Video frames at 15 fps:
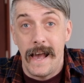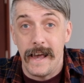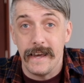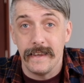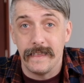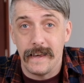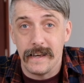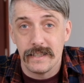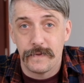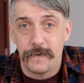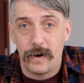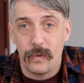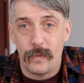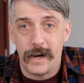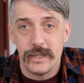Hey, thanks
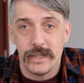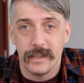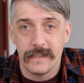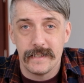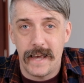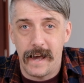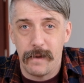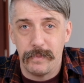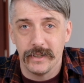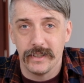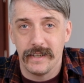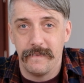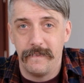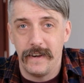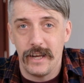for watching this hand
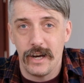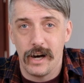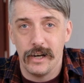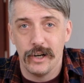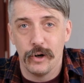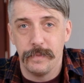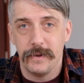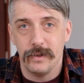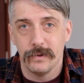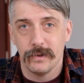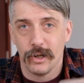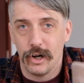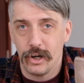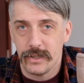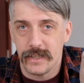building video. I hope you
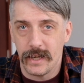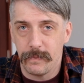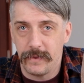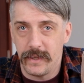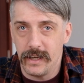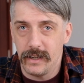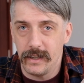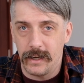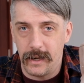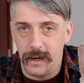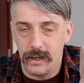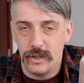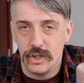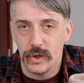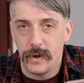learned something and
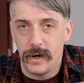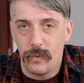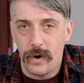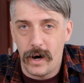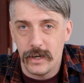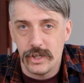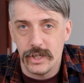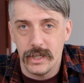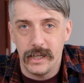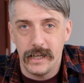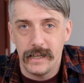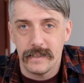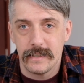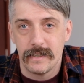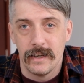enjoyed watching
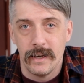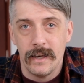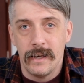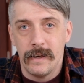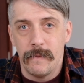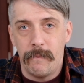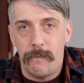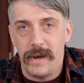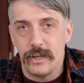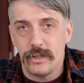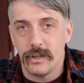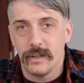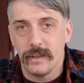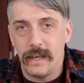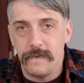it. Make
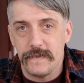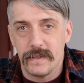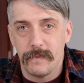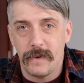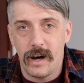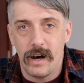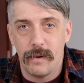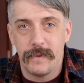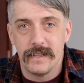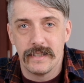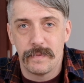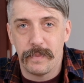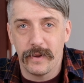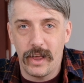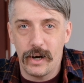sure to leave some comments
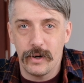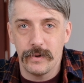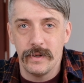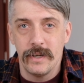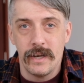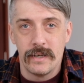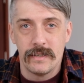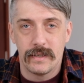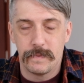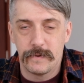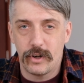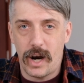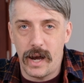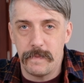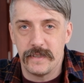below,
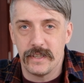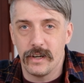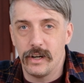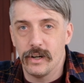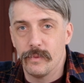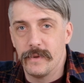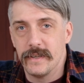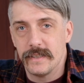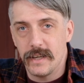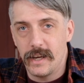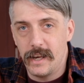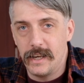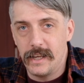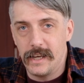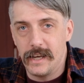subscribe so you don't miss
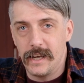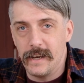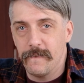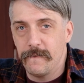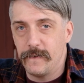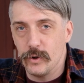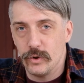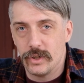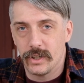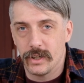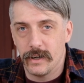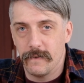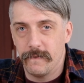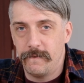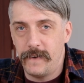any
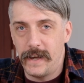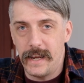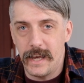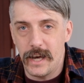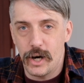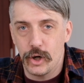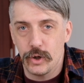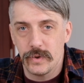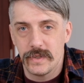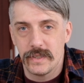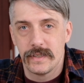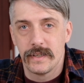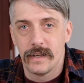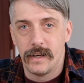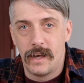future
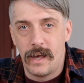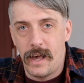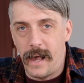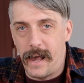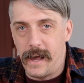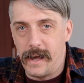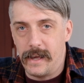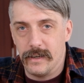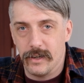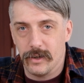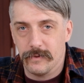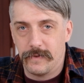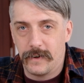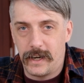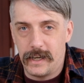videos, and
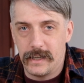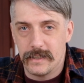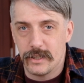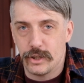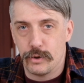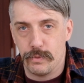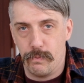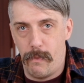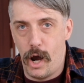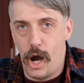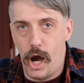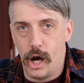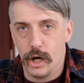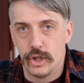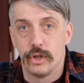don't forget to
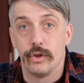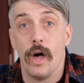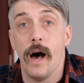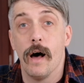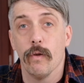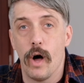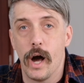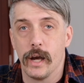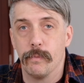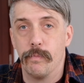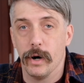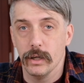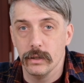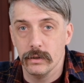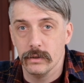smash that like
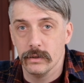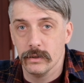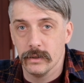button.